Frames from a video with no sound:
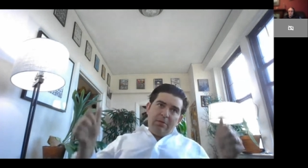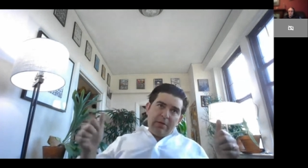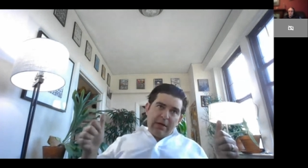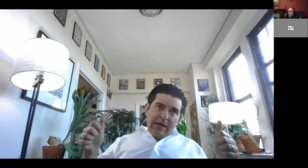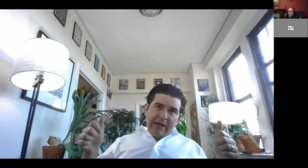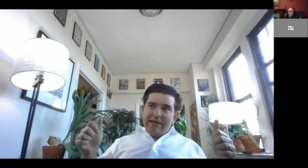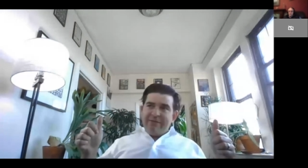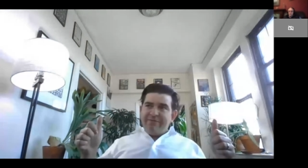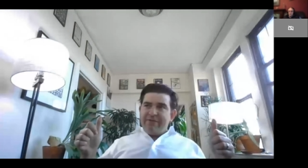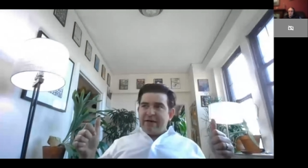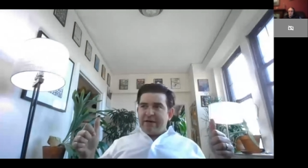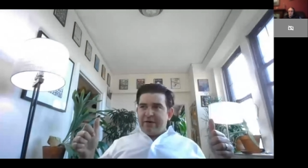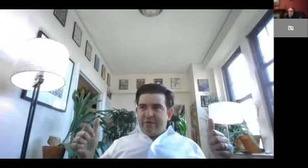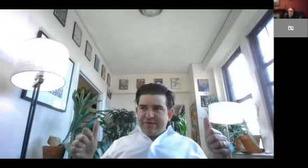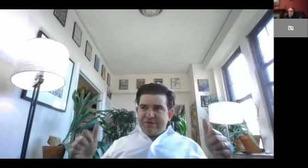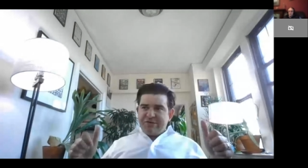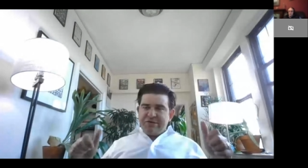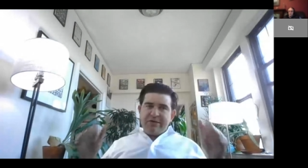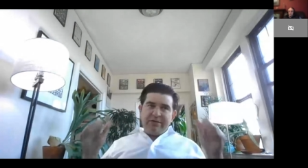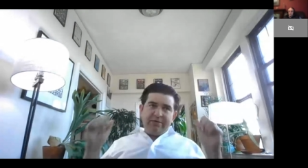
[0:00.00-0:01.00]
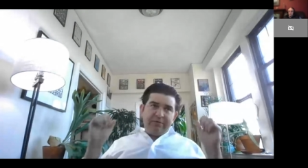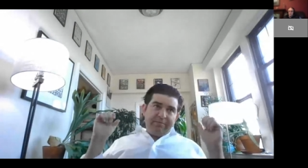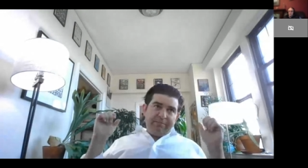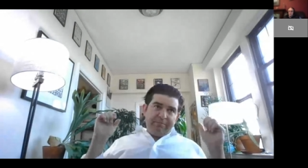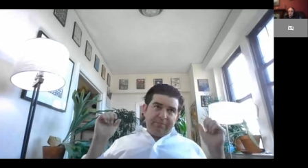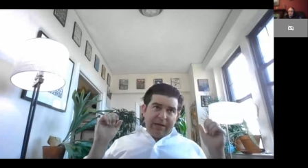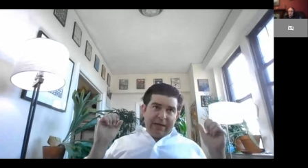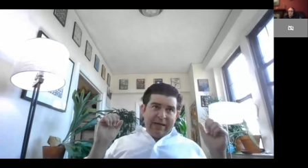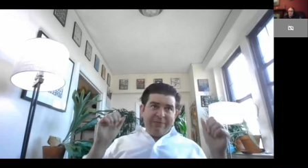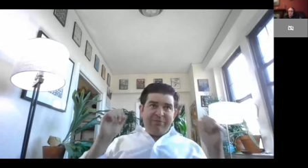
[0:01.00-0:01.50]
I love that question.
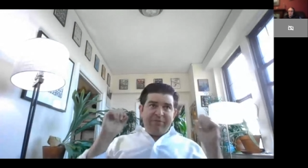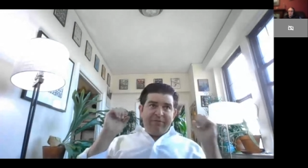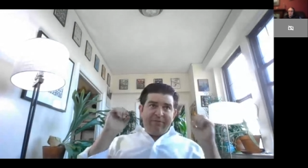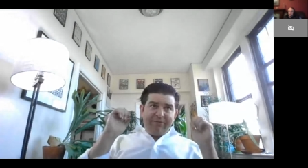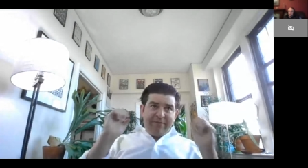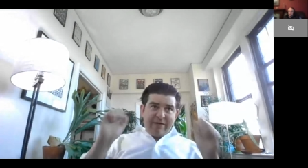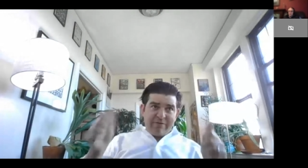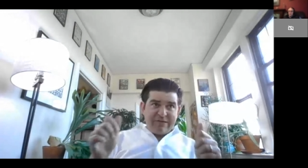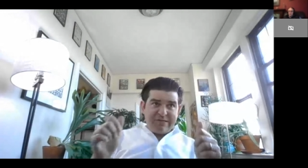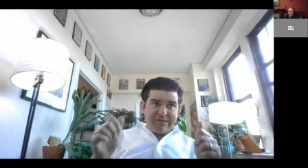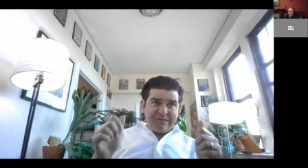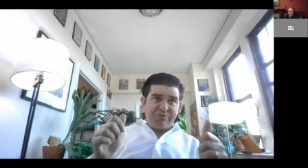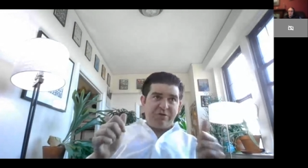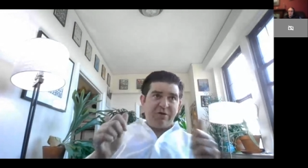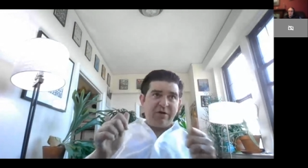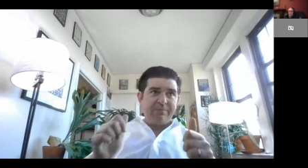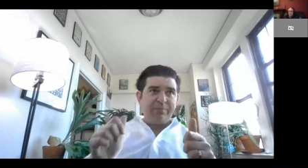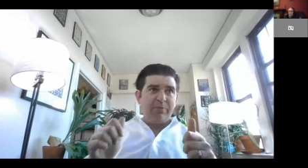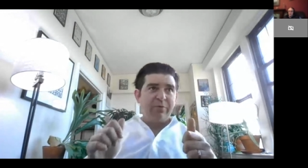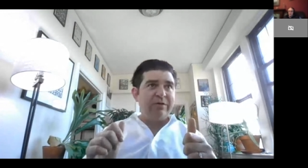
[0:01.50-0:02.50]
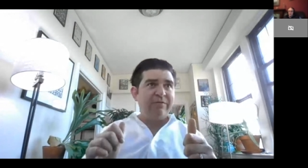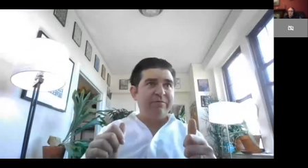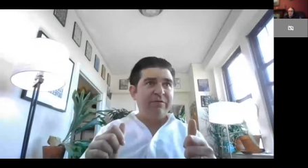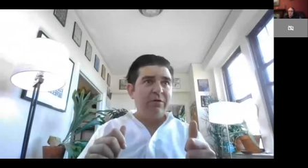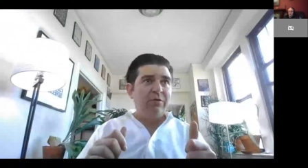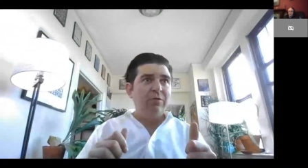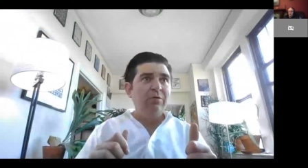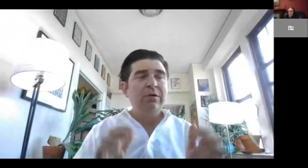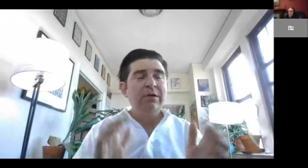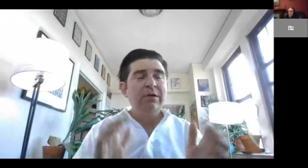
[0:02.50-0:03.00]
I have a very strong point of
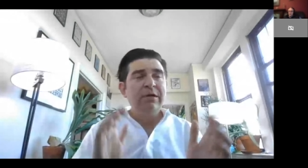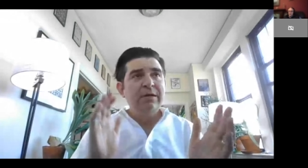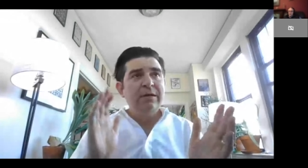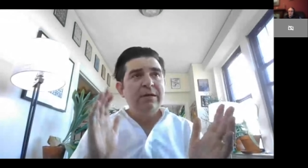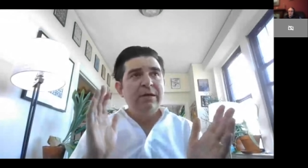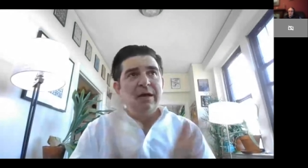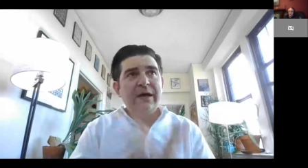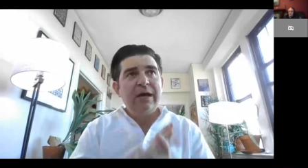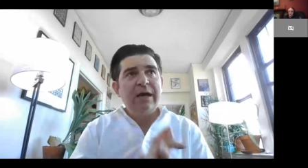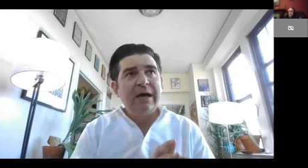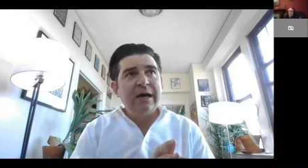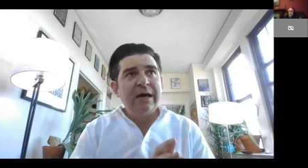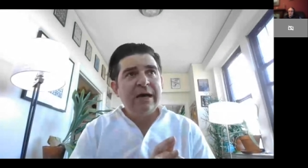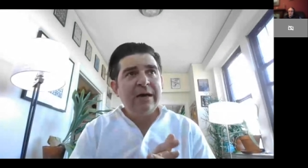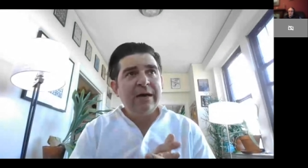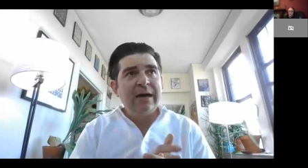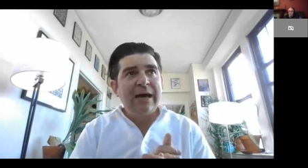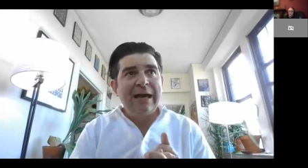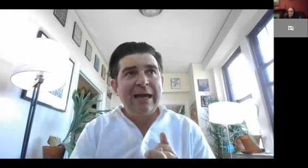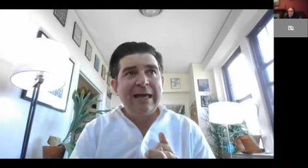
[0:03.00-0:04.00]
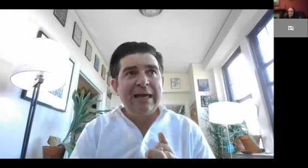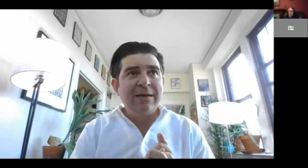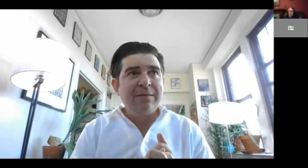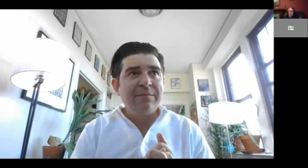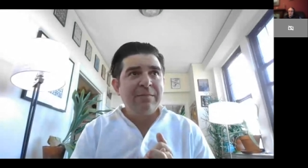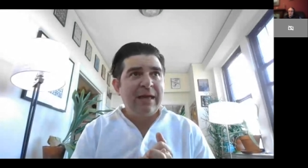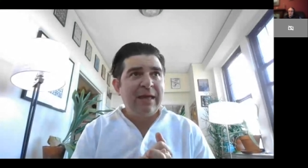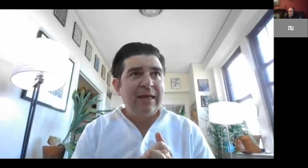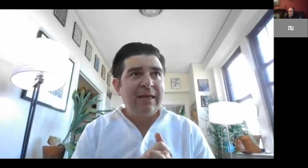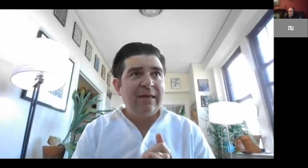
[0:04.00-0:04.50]
view. Uh, I
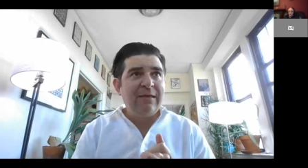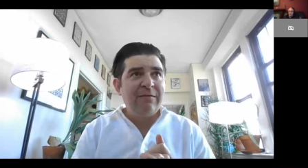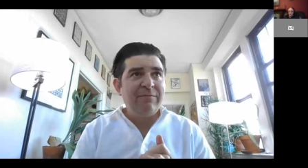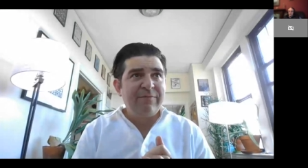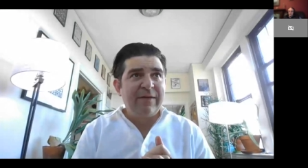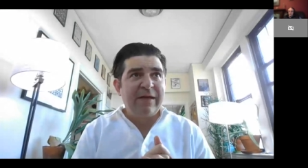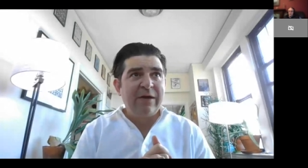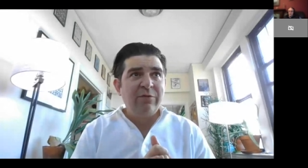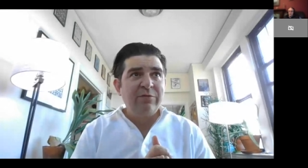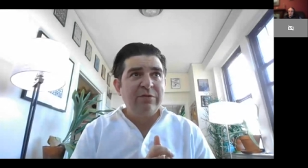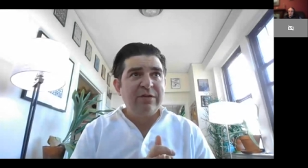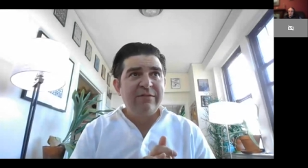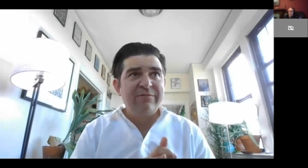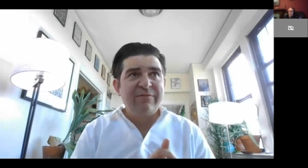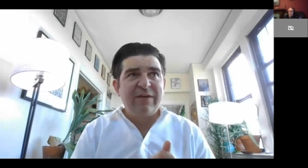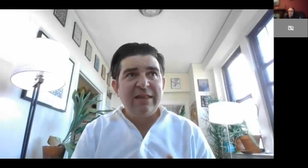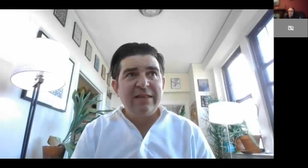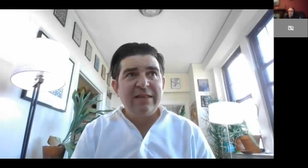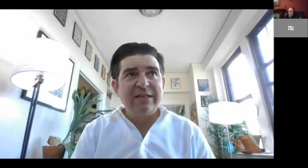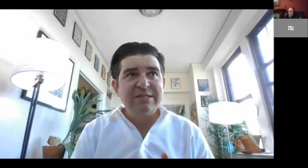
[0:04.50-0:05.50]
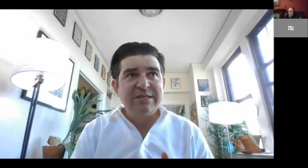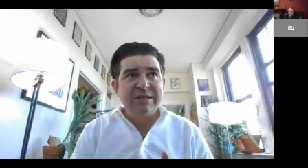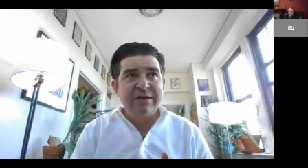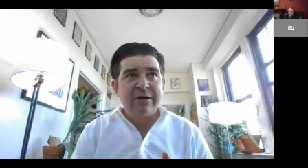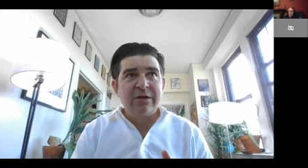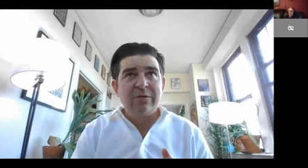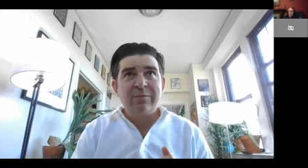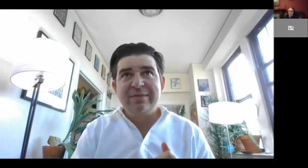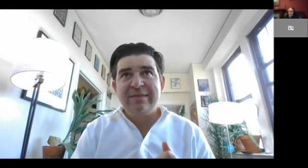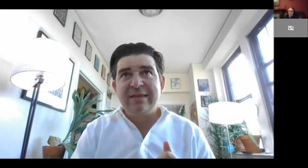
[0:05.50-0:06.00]
am a founding
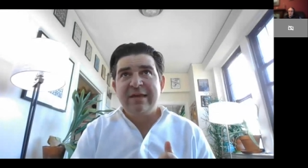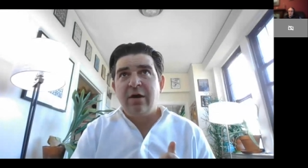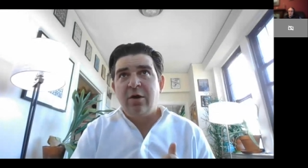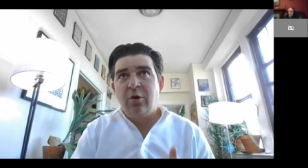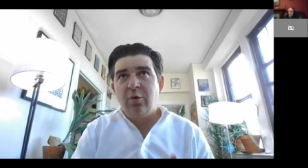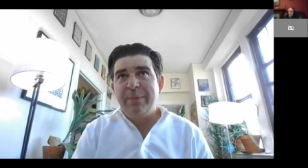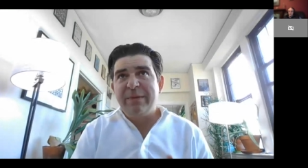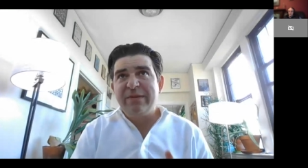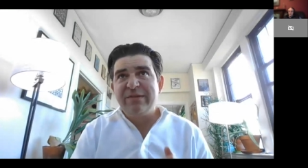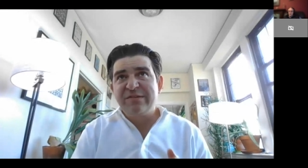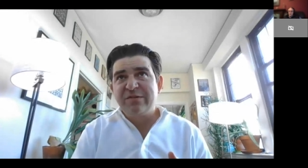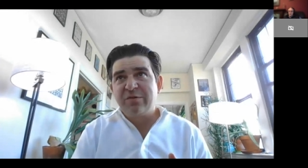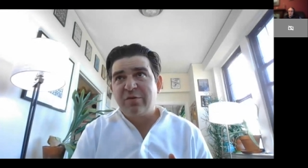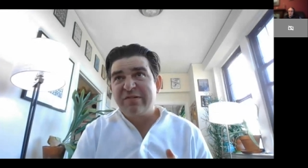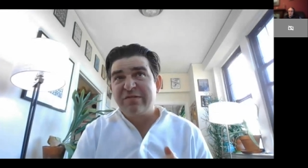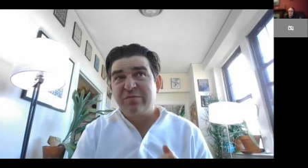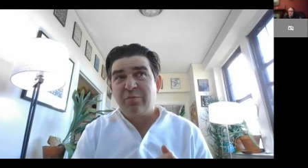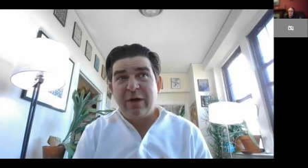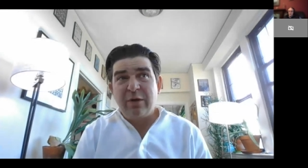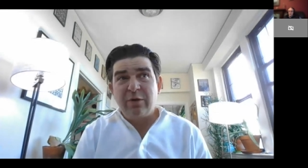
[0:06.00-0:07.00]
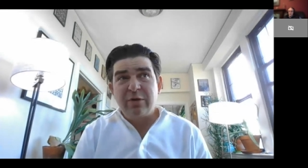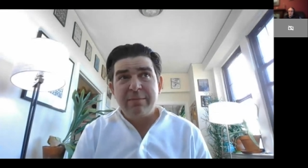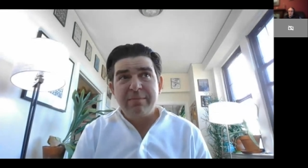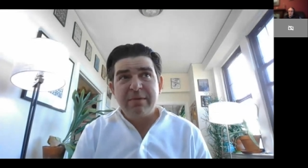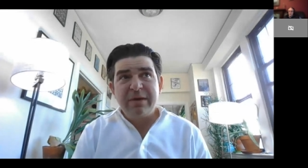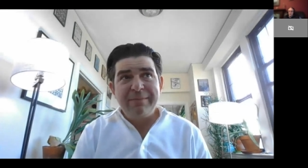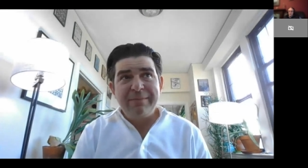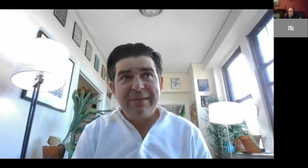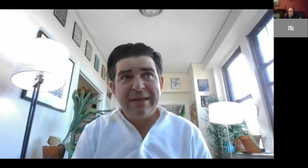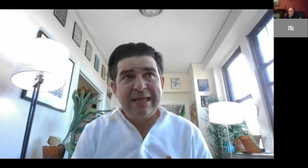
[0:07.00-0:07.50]
volunteer with the Open Source Welcome
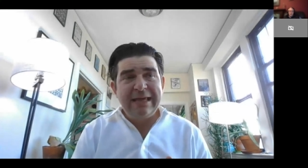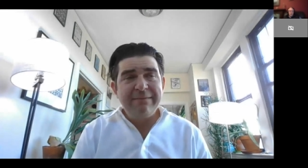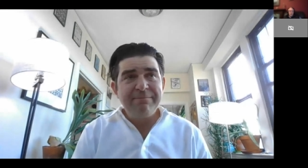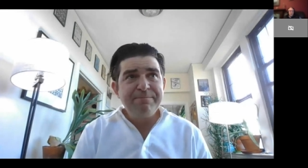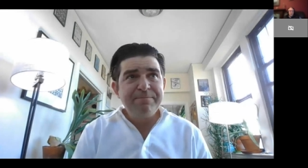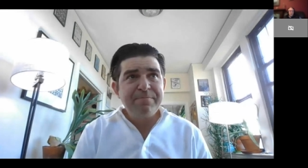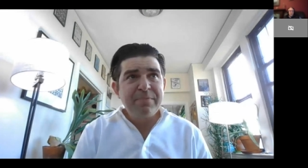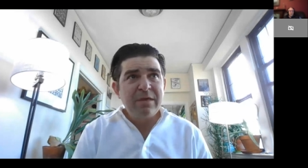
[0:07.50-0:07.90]
Committee.